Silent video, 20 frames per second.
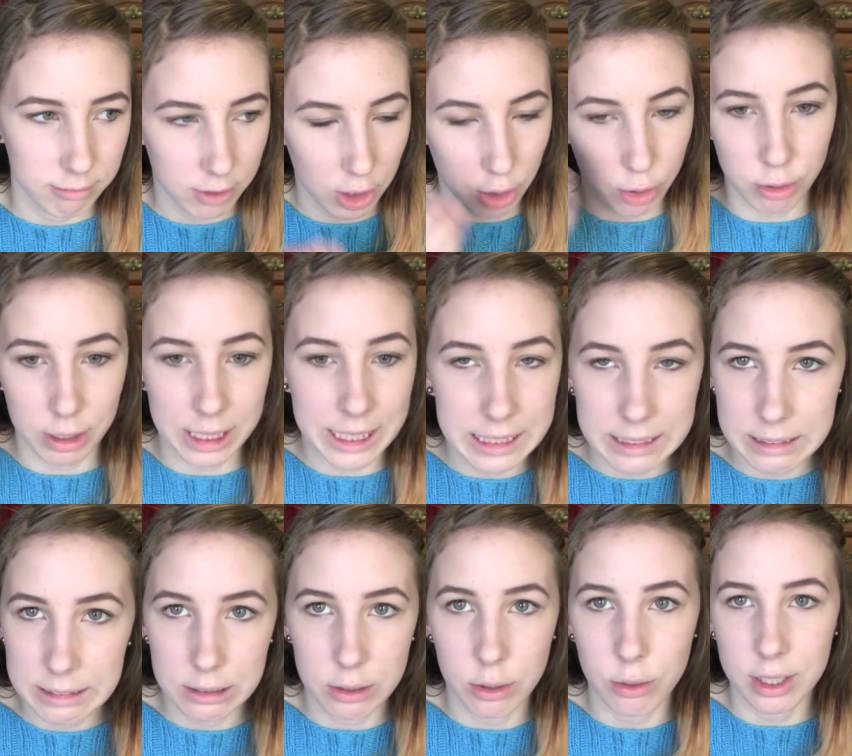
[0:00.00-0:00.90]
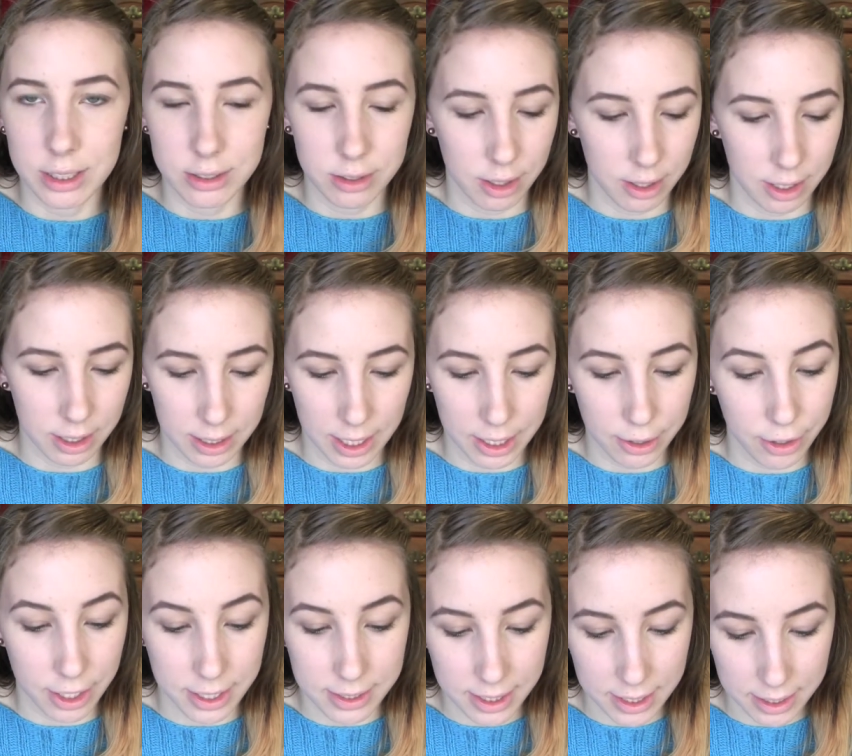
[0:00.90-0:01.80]
crease and all that sort of thing like
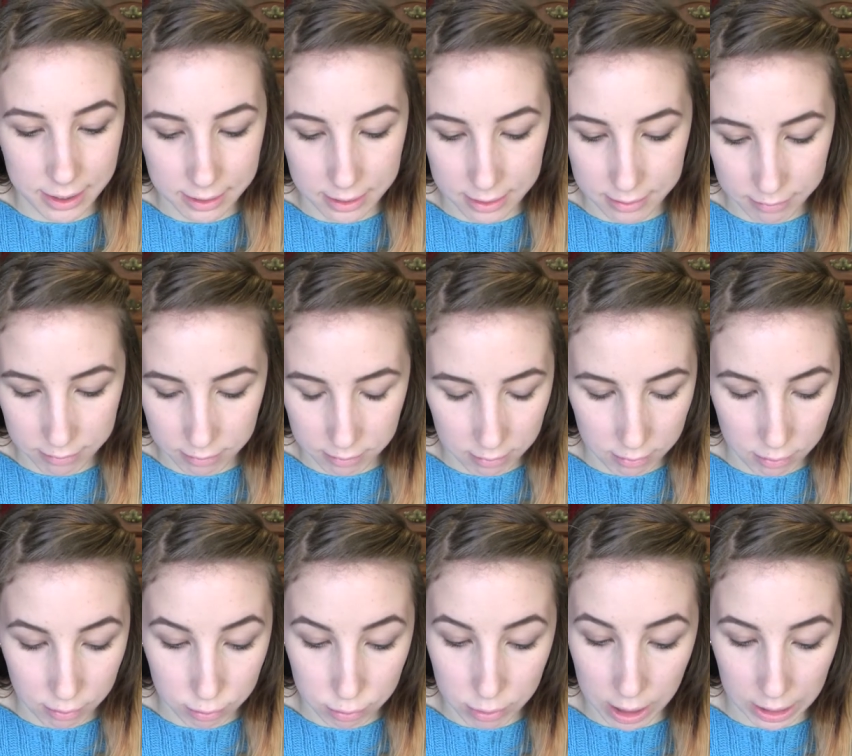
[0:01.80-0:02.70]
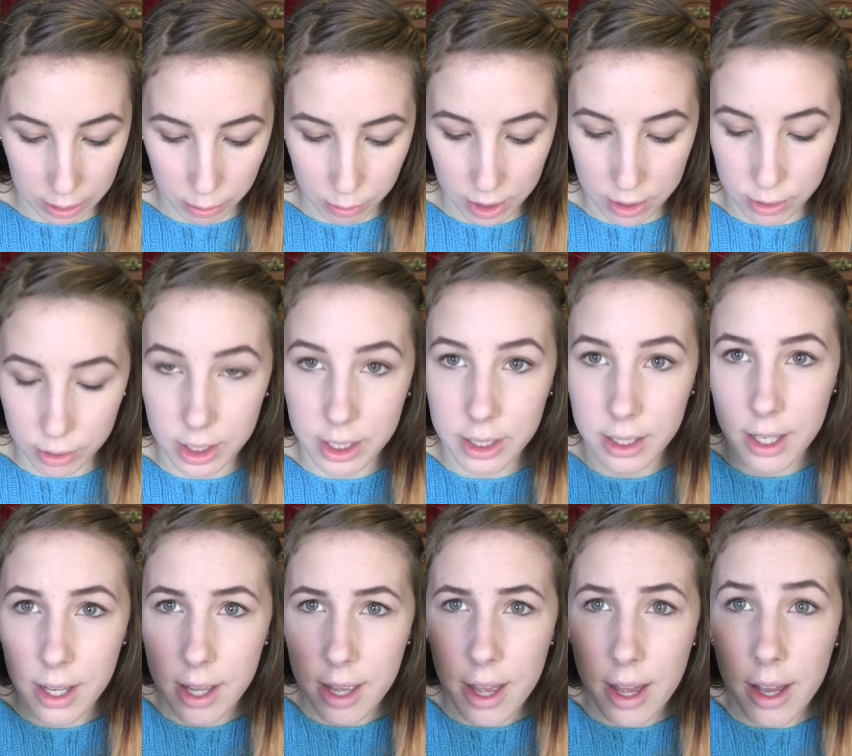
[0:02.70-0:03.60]
crazy. It's really quite annoying.
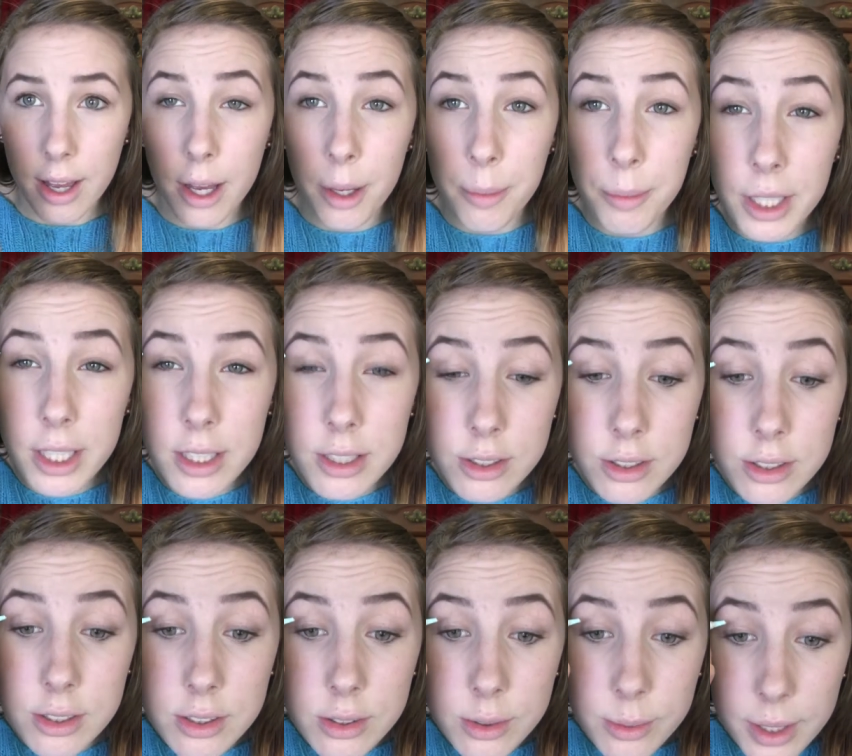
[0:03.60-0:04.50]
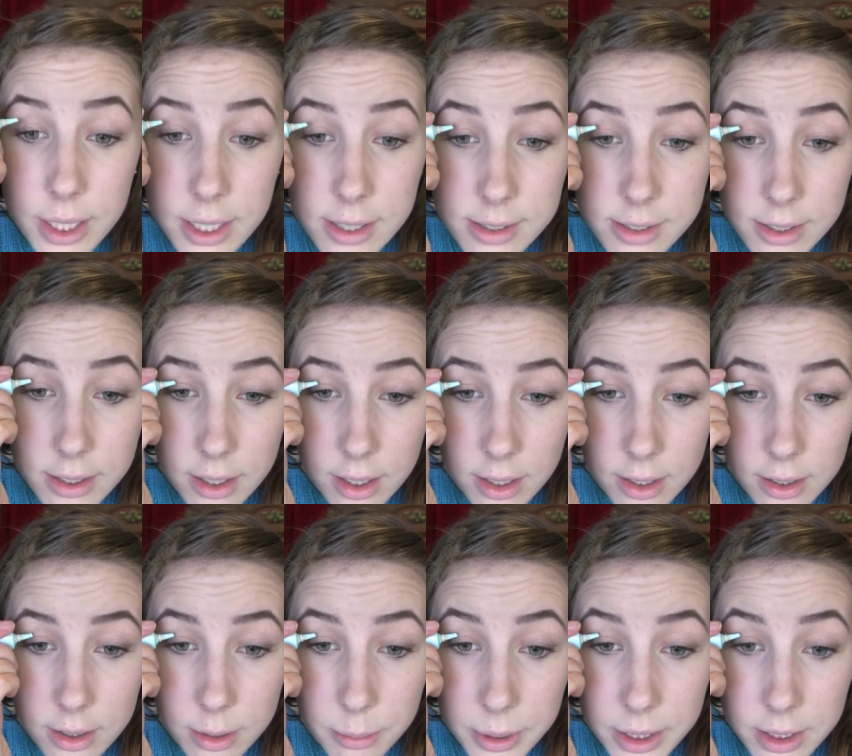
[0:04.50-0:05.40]
But I just sort of squeeze a
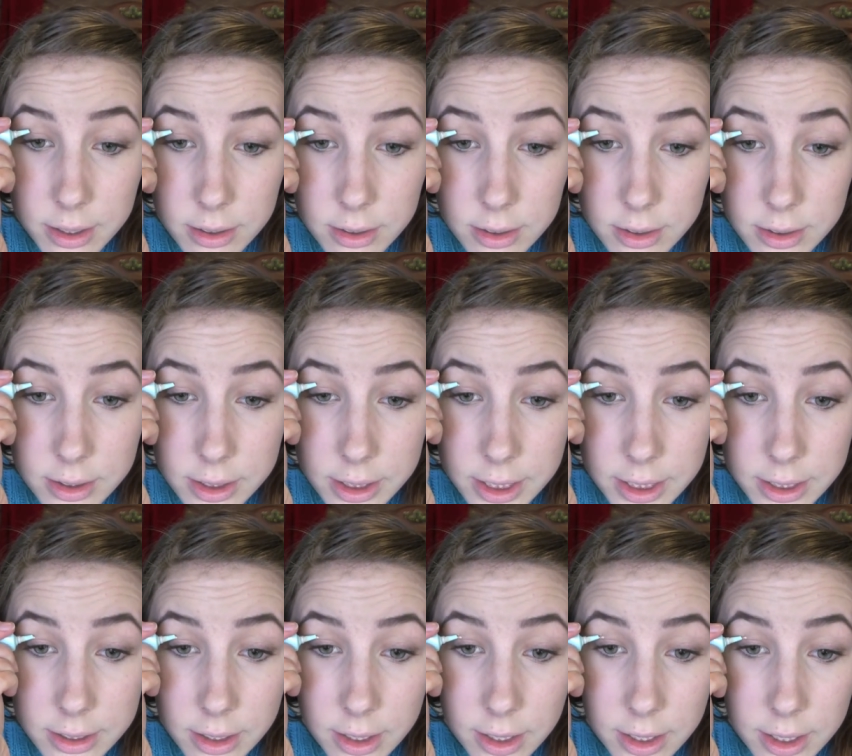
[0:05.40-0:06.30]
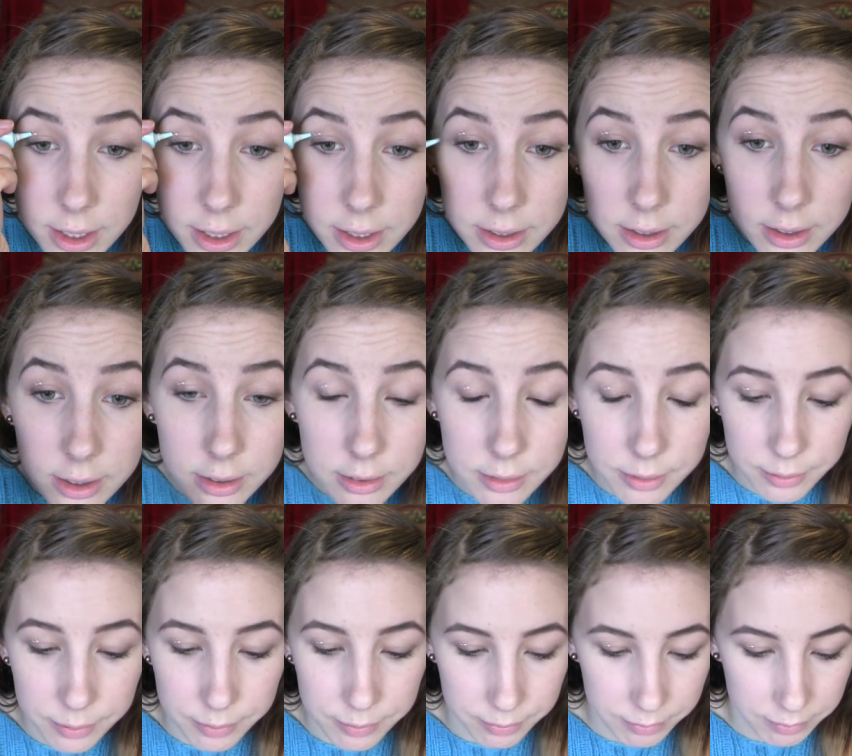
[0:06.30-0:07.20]
little bit onto each eye.
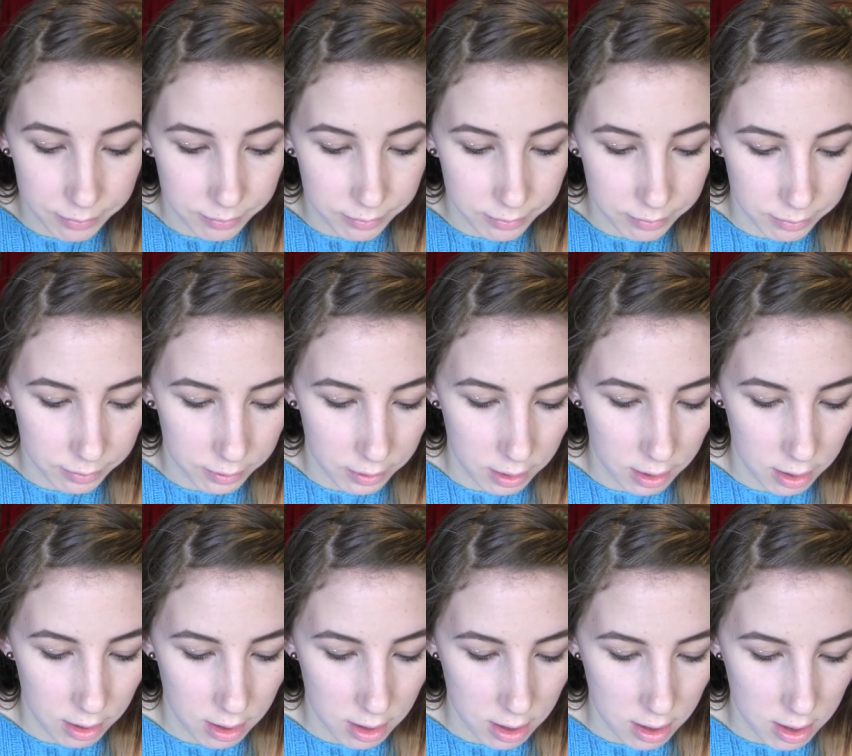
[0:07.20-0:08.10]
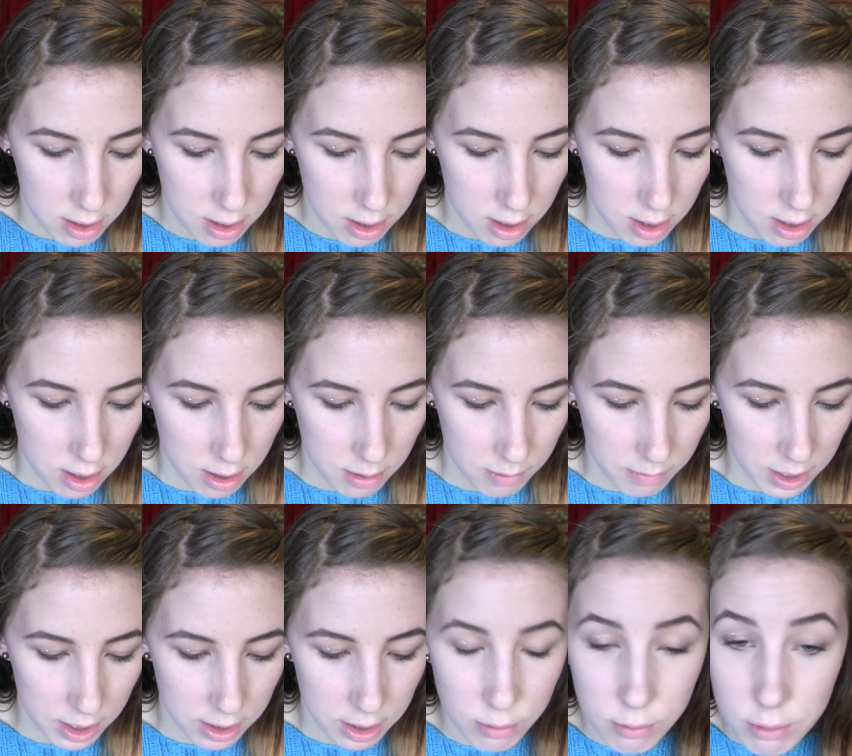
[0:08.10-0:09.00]
I'm
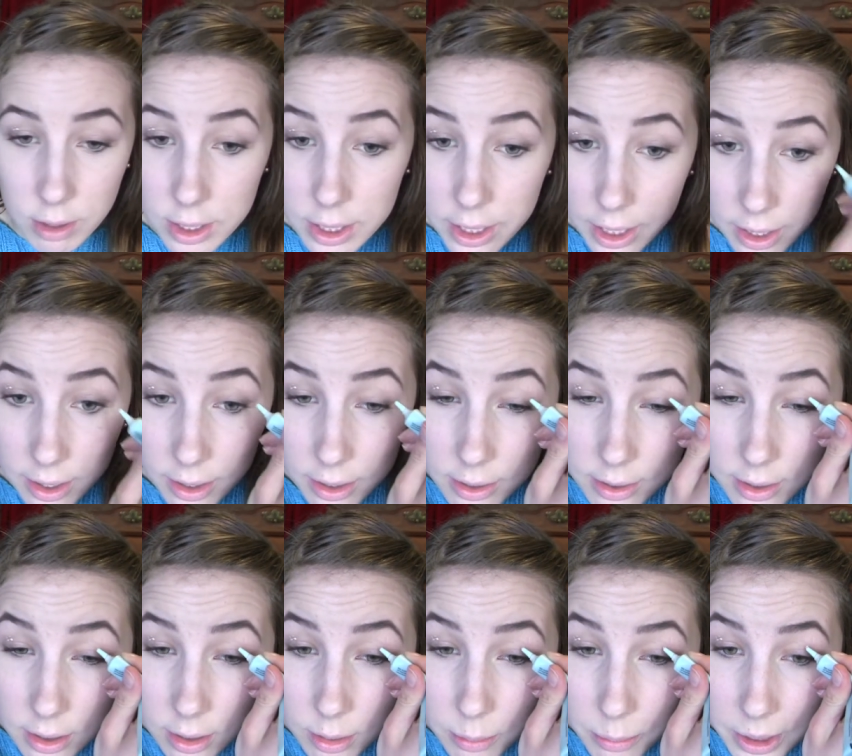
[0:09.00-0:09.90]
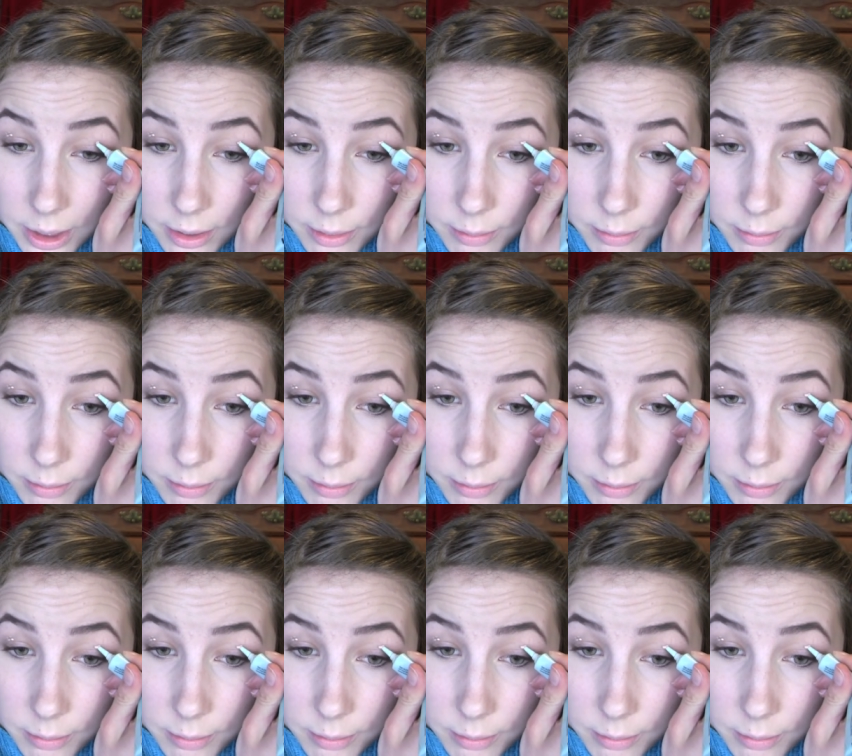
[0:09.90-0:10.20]
actually running out of this a little bit.